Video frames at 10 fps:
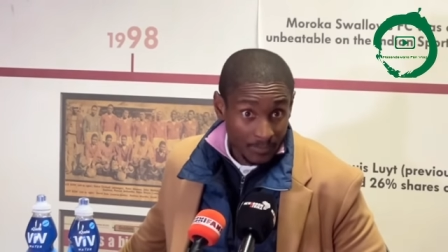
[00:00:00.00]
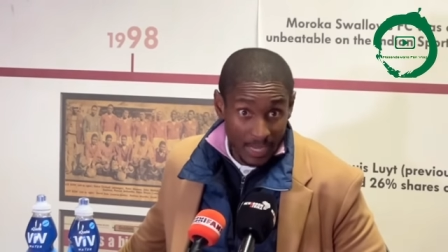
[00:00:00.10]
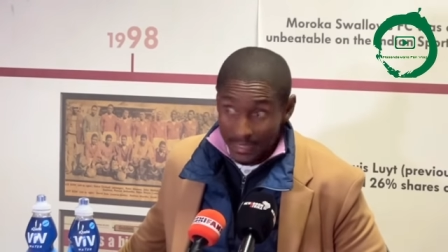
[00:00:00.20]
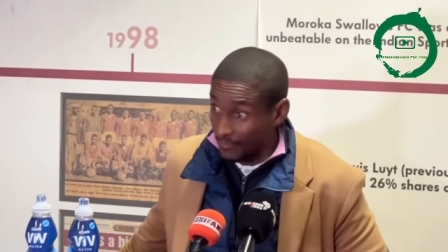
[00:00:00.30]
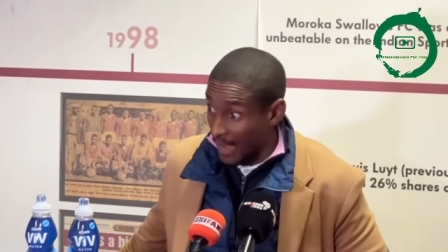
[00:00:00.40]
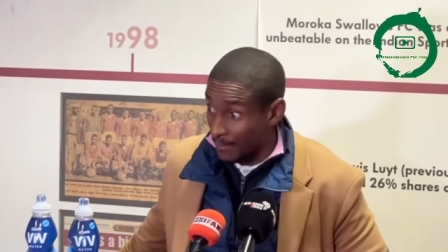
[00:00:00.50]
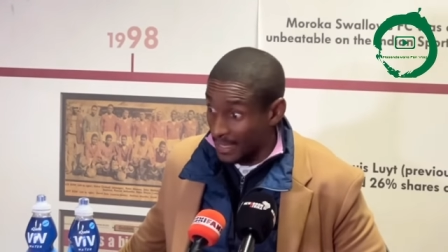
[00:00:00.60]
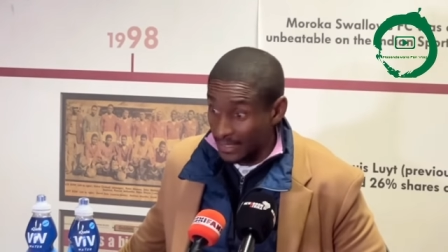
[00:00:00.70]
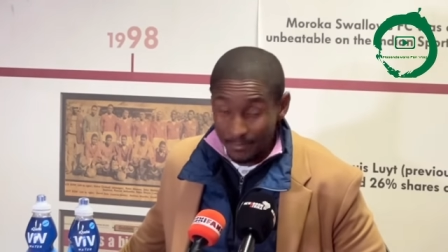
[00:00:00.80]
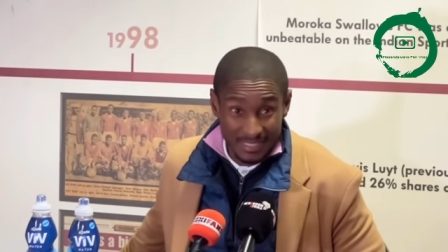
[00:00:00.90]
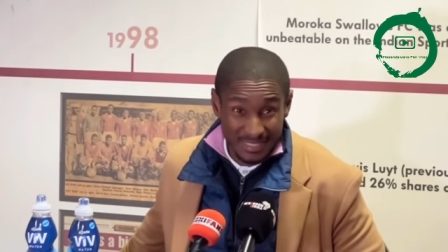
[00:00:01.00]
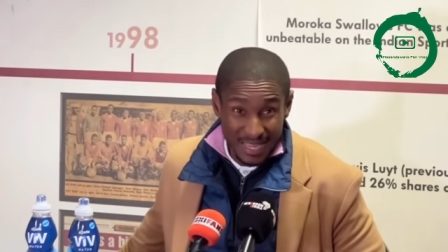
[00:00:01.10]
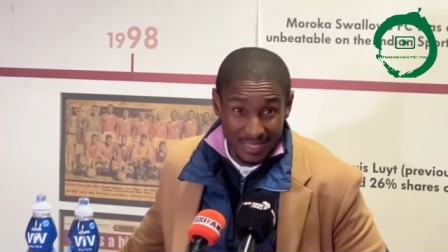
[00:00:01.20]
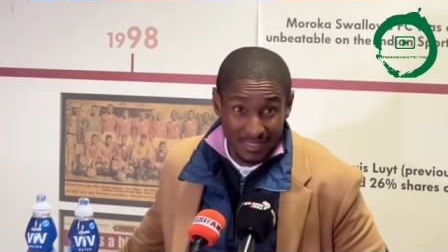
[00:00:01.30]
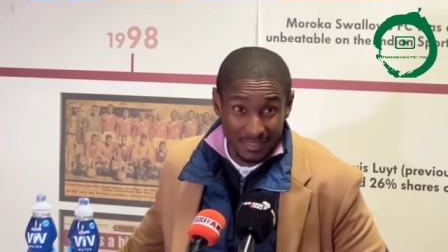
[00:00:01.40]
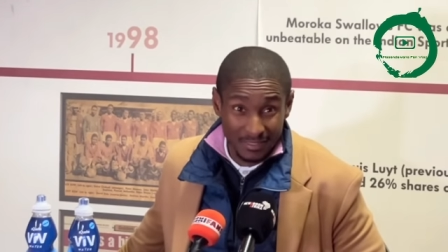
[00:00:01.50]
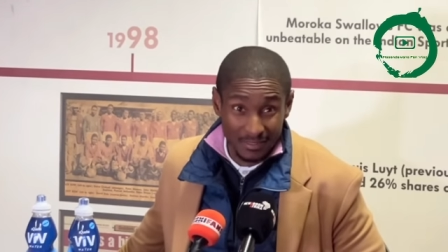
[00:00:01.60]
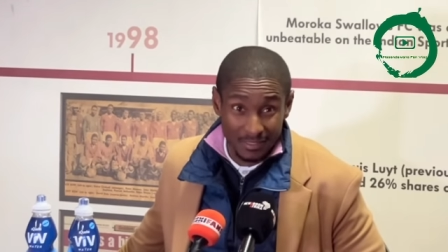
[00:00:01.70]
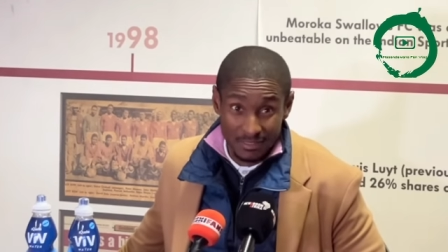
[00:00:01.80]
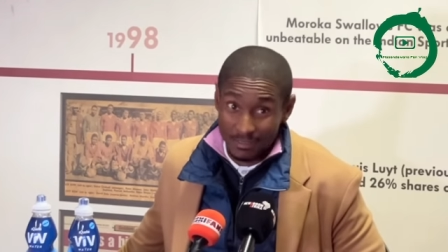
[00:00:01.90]
And if I make a mistake,
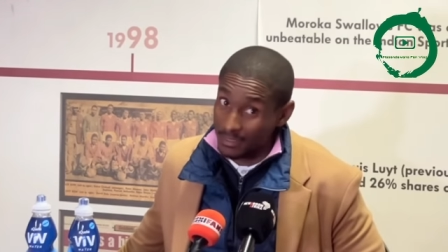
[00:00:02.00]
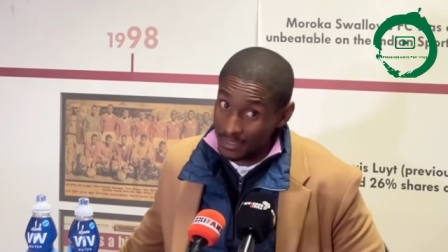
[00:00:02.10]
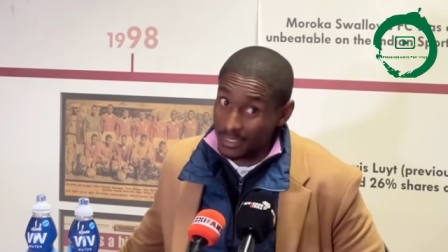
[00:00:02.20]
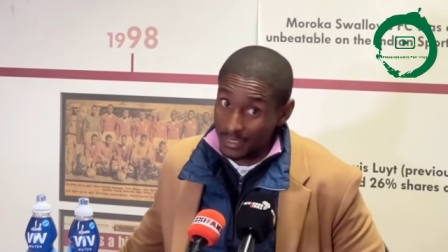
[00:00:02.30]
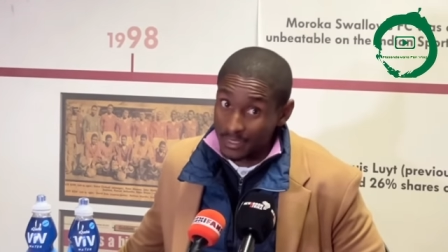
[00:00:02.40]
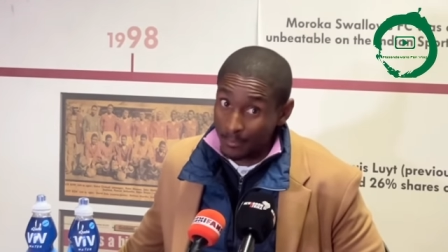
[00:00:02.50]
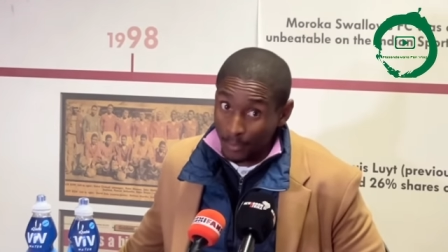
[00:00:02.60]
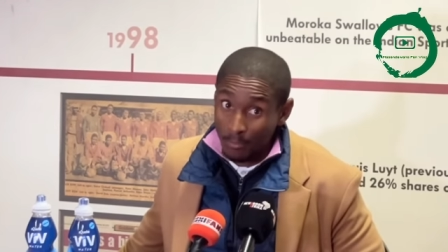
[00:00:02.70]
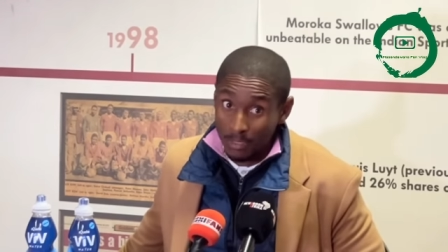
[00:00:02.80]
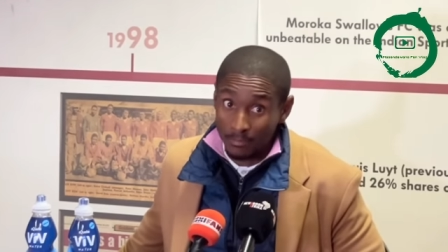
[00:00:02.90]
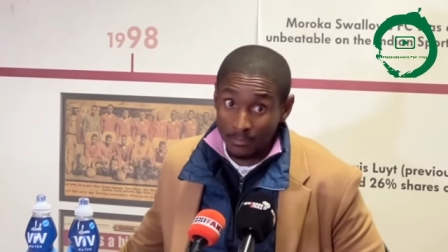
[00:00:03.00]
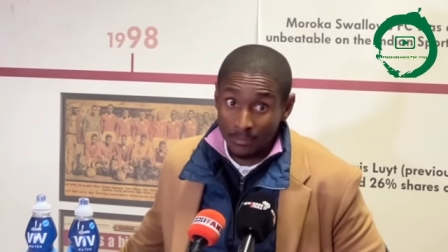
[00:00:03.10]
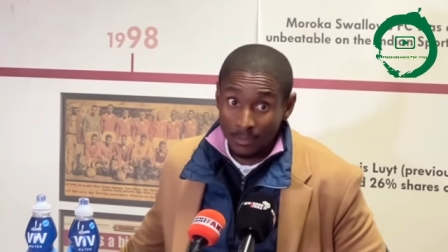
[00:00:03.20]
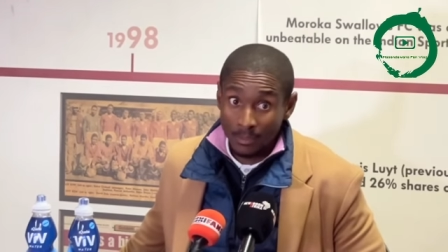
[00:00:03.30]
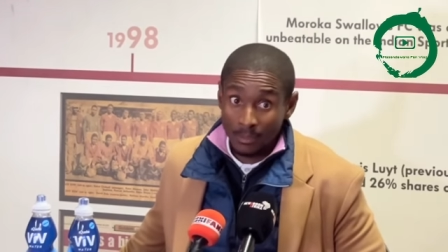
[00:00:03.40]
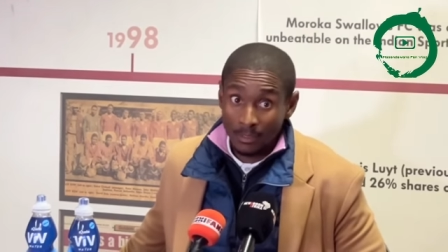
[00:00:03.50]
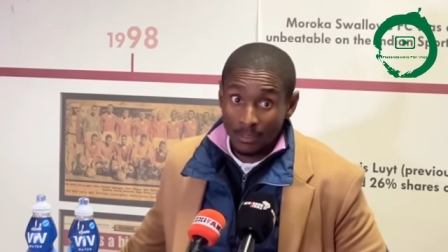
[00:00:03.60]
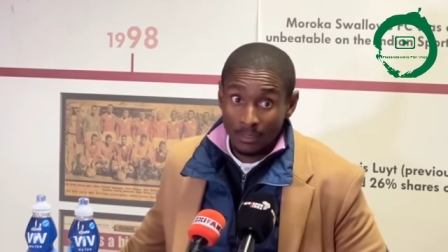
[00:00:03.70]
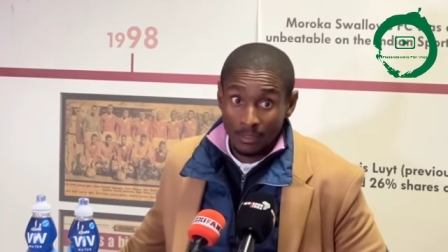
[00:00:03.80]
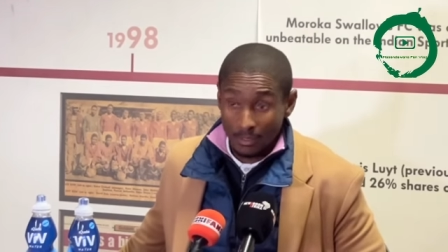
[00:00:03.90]
this, this thing is a problem.
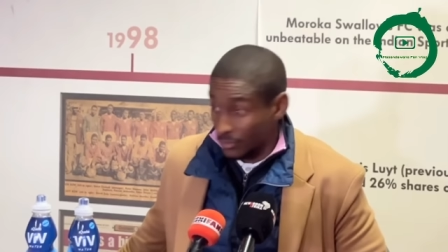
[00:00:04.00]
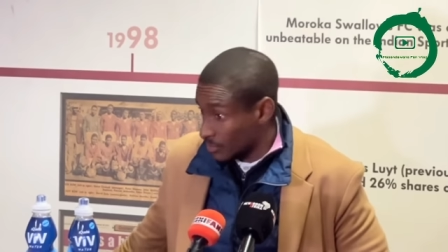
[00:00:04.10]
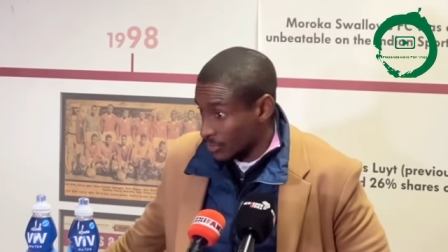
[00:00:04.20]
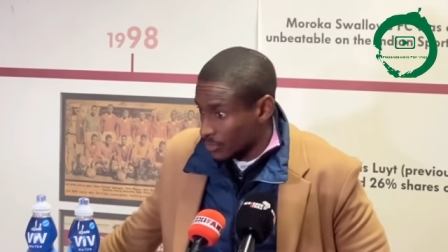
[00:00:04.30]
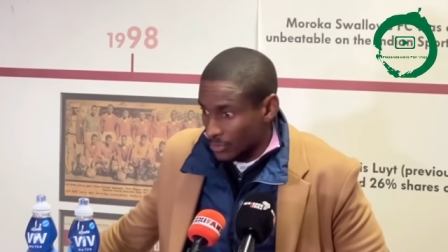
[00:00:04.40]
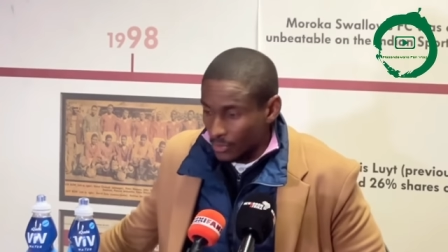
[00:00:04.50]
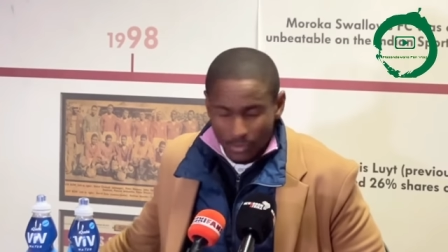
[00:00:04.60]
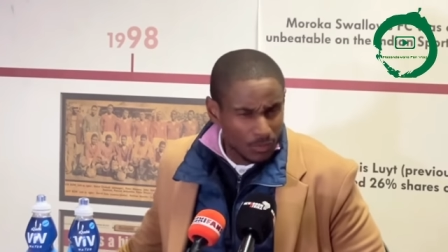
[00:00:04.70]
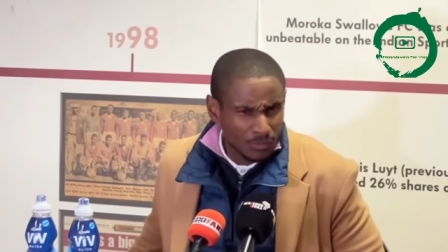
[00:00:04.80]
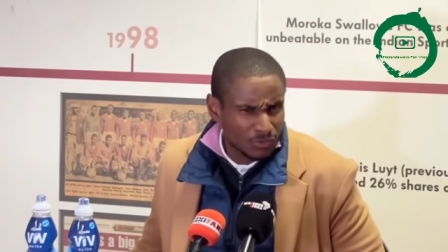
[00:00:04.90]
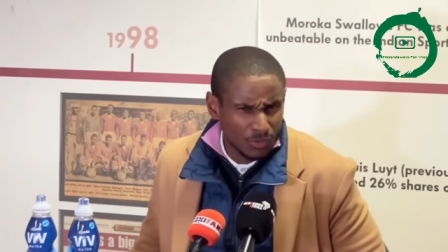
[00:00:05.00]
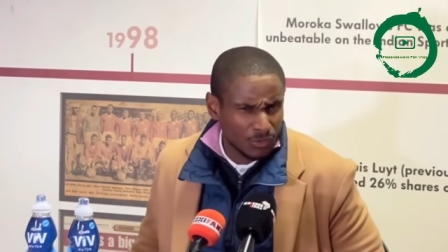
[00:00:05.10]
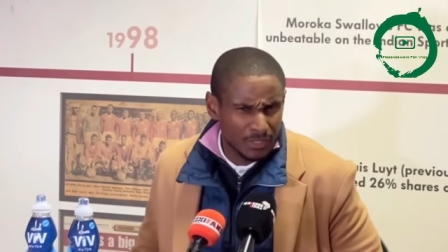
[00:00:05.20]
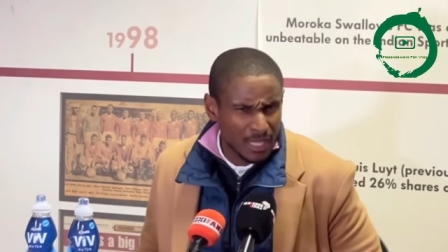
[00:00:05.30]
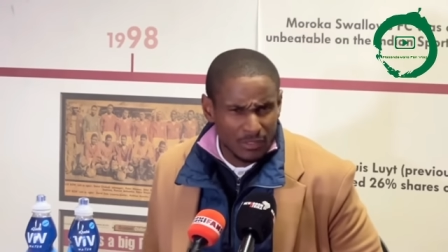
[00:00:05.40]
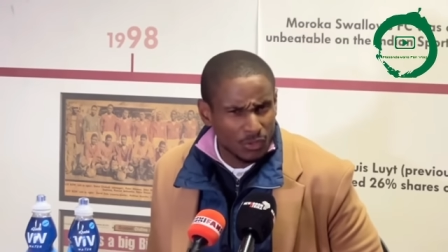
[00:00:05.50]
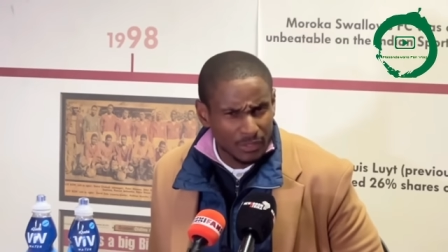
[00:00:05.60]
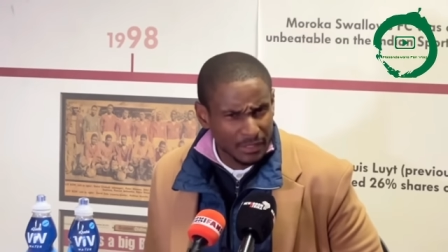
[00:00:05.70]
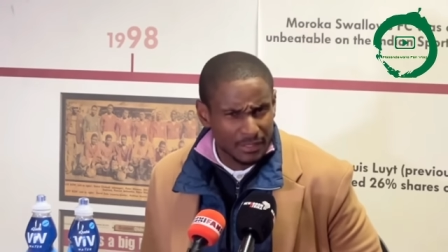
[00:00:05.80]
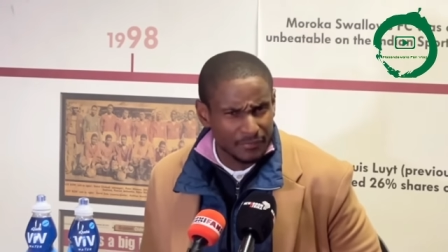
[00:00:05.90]
Uh, uh, so is that
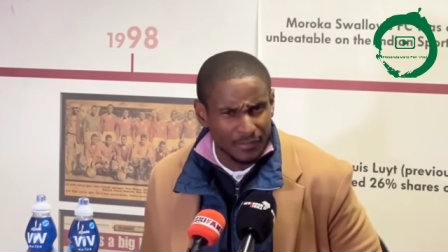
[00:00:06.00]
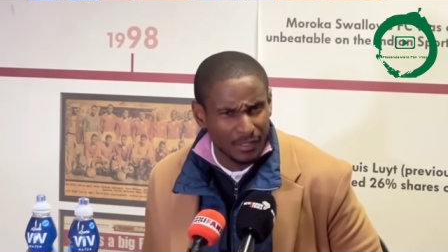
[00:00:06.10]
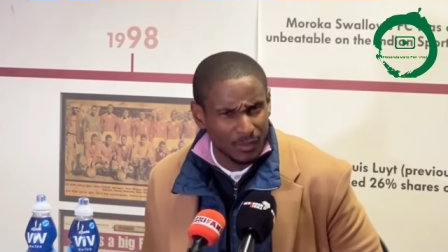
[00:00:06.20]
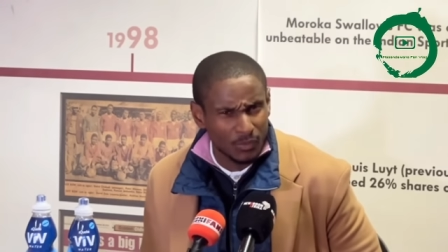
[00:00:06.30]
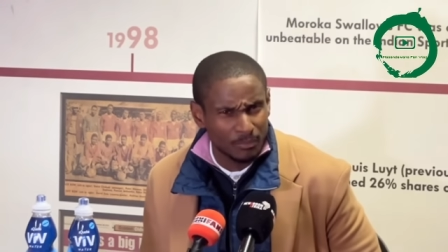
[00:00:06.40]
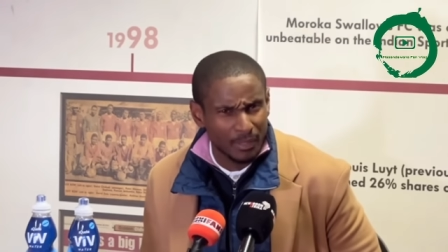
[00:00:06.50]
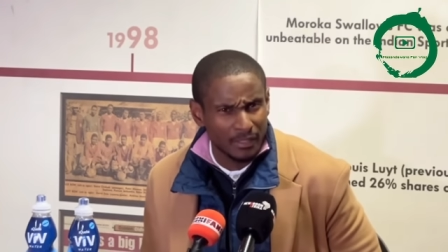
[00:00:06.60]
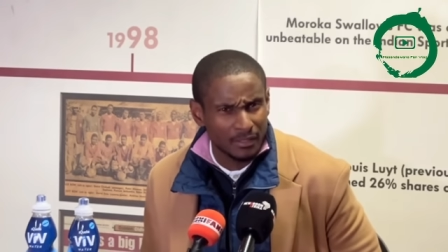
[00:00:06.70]
not interfering with play?